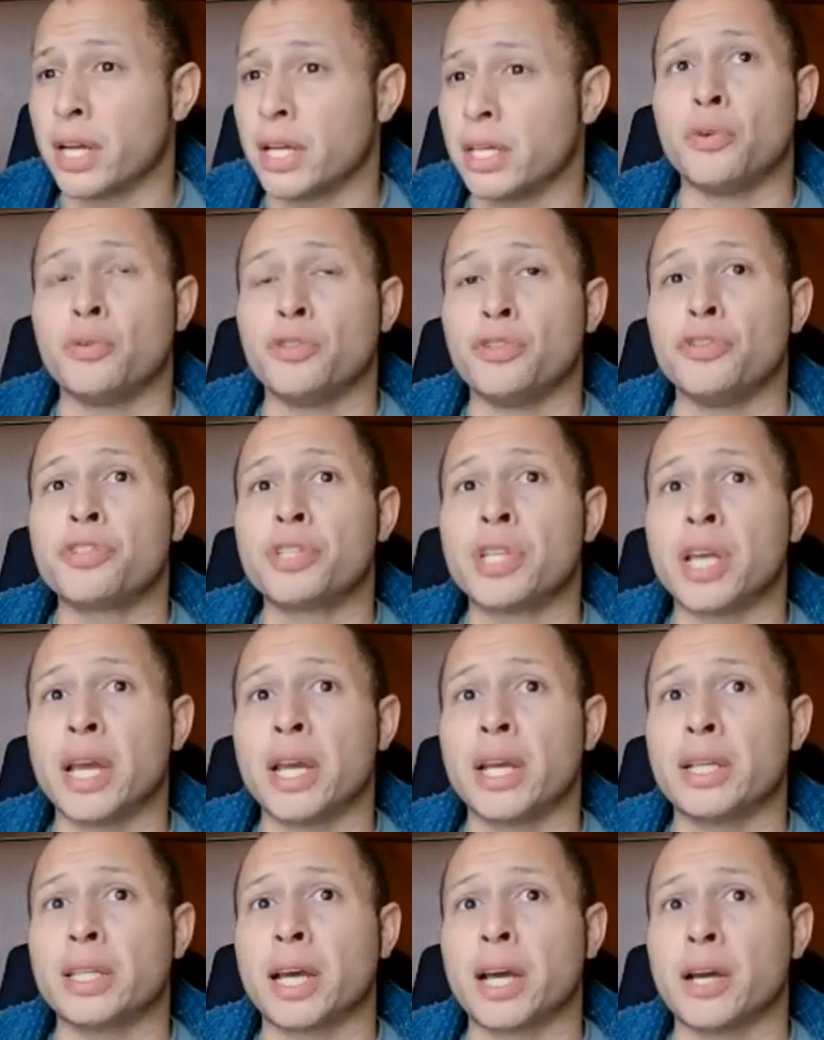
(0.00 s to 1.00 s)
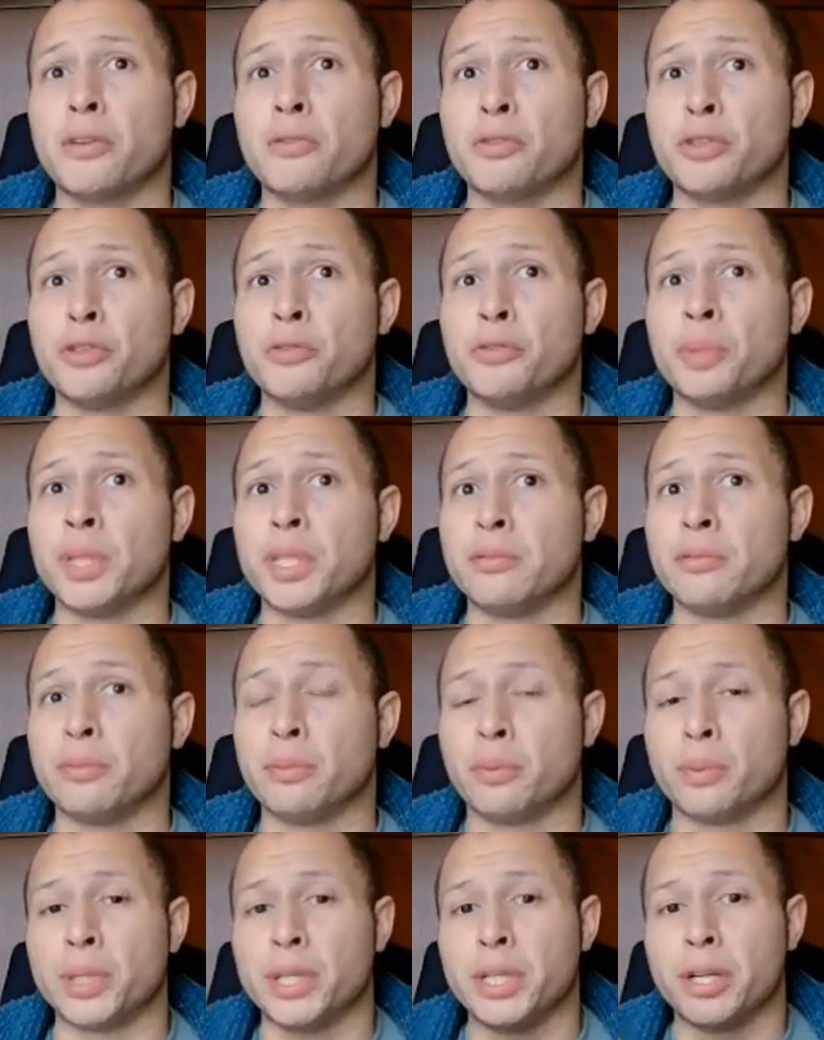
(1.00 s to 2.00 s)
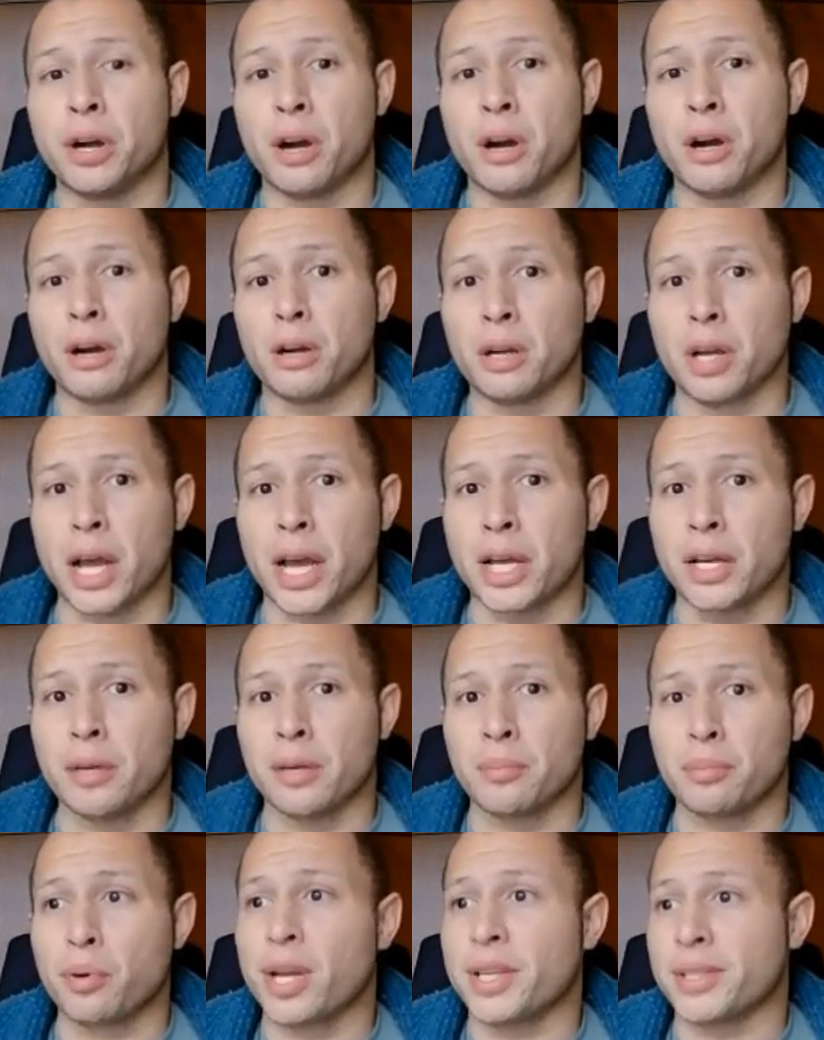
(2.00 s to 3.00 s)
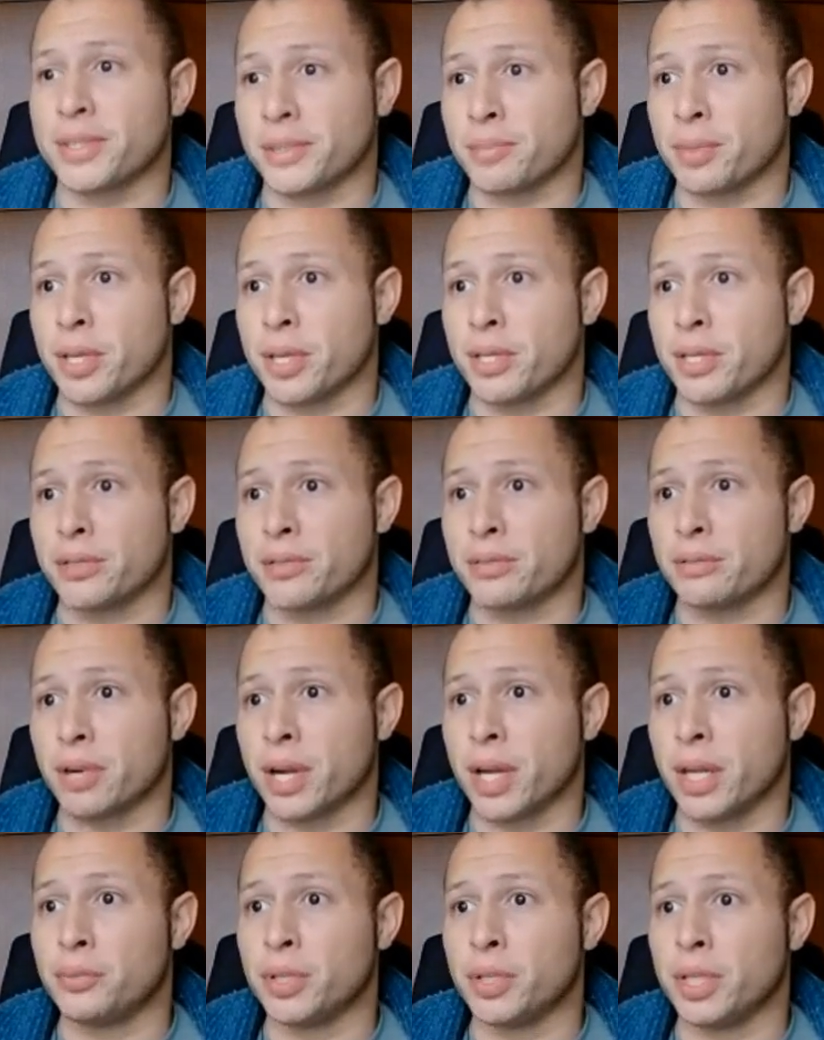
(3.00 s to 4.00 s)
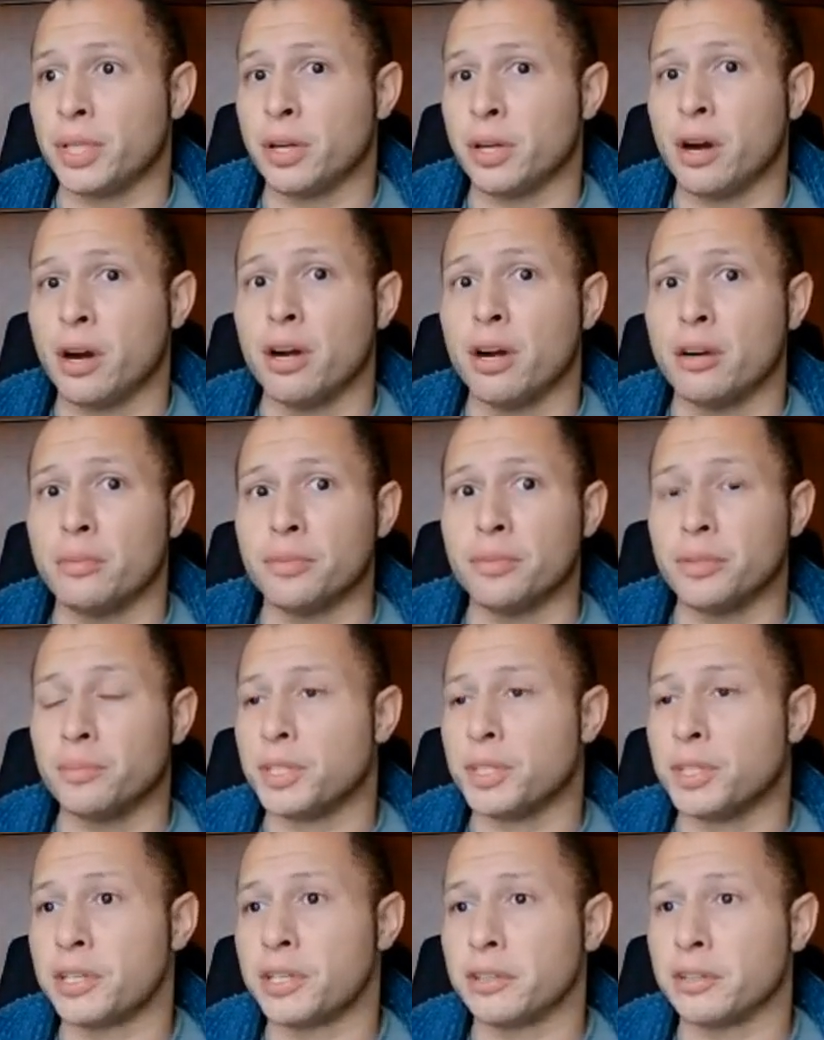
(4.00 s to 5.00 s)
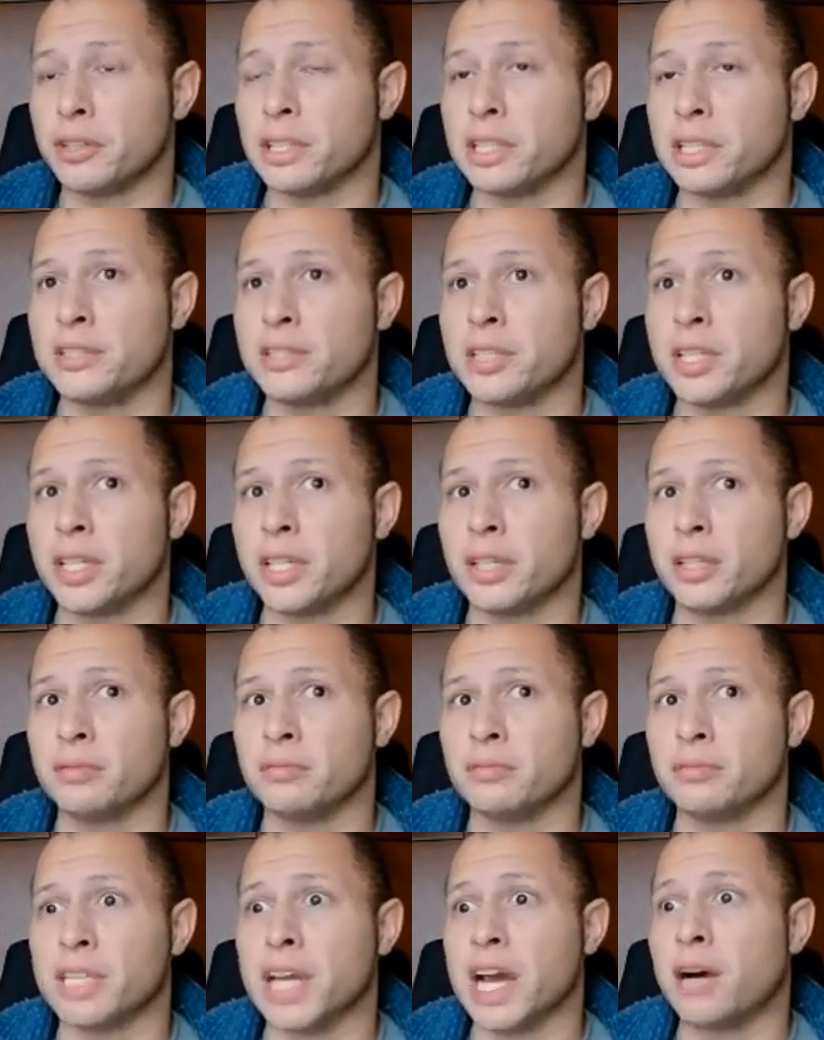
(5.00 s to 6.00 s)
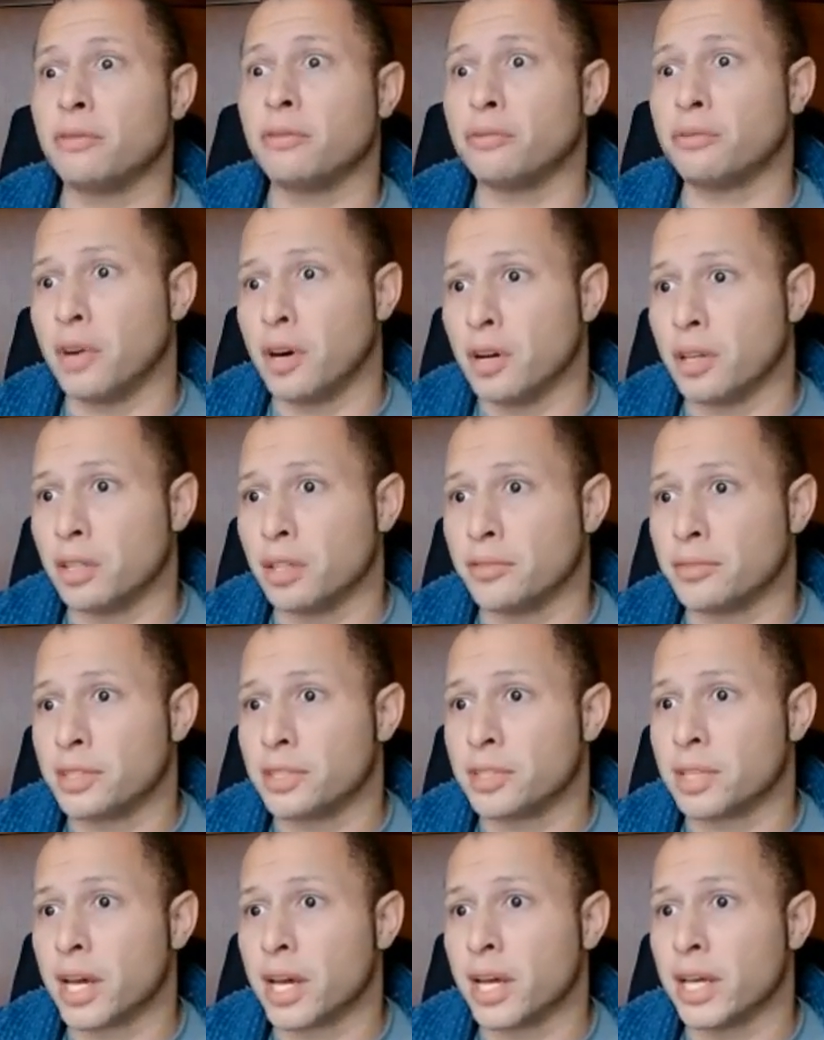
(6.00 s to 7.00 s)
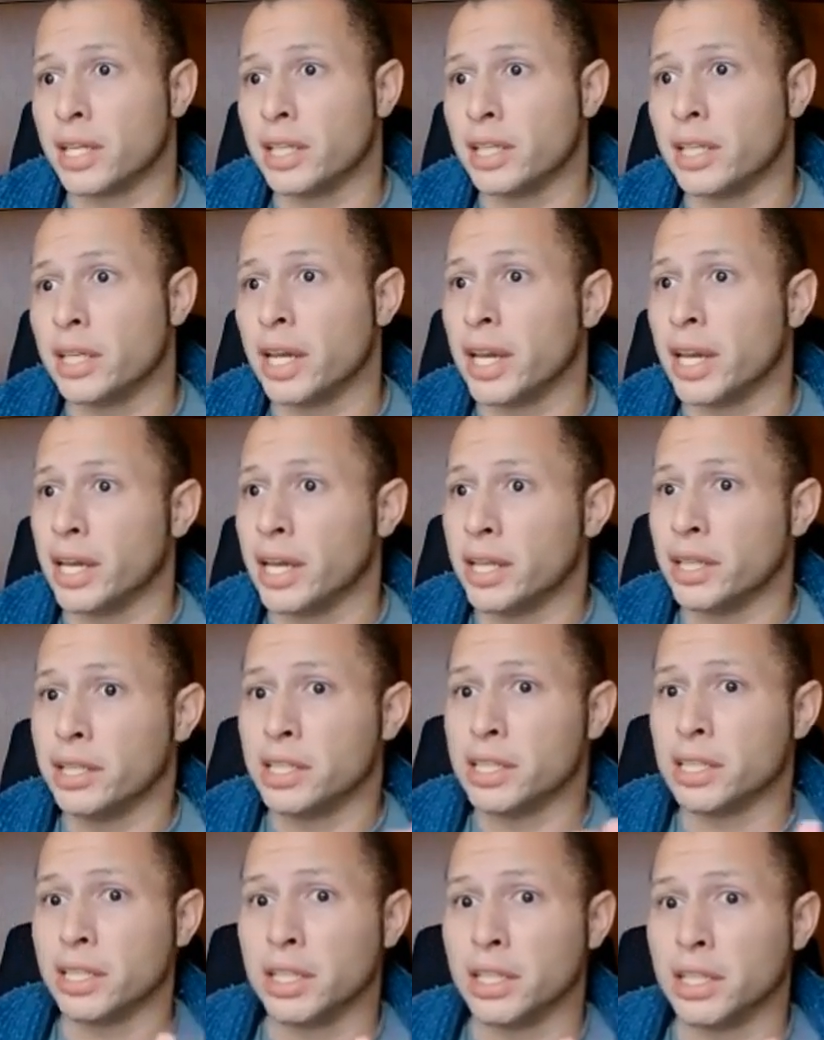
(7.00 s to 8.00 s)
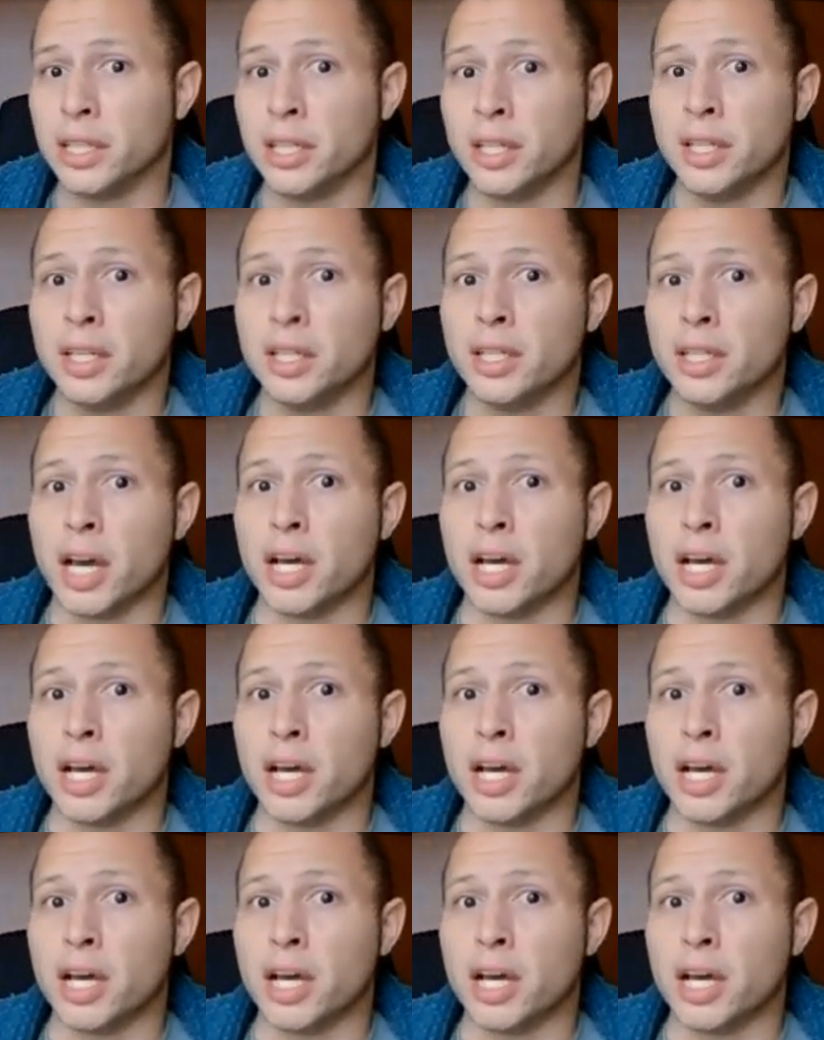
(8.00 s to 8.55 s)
So you're saying that you believe we are at a precipice between the materialistic downfall of society and the